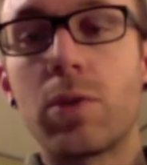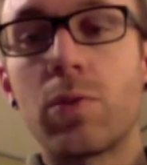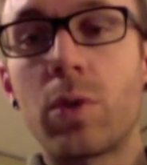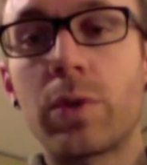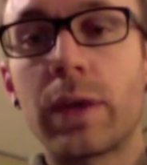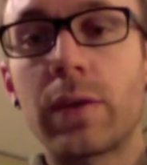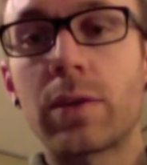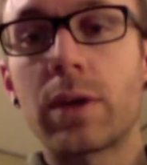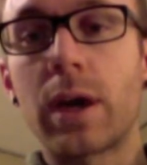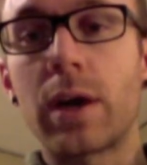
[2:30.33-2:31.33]
rotate the
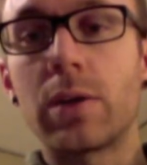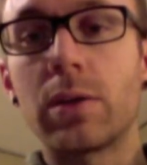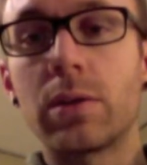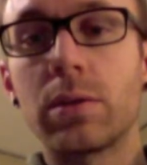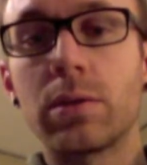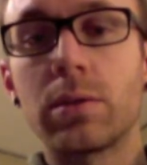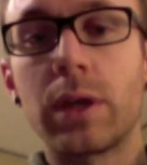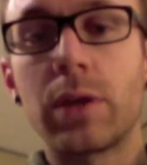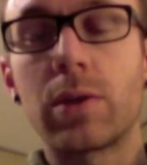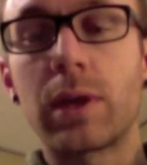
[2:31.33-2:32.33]
dial
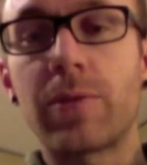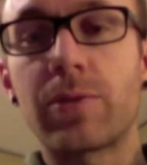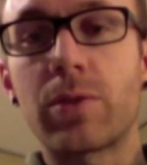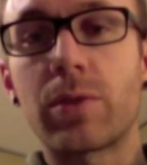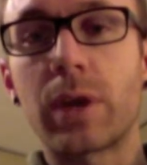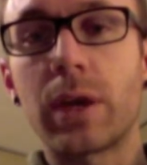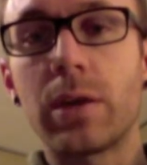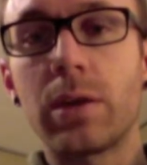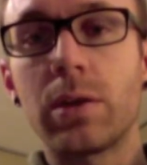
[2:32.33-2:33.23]
either left or right.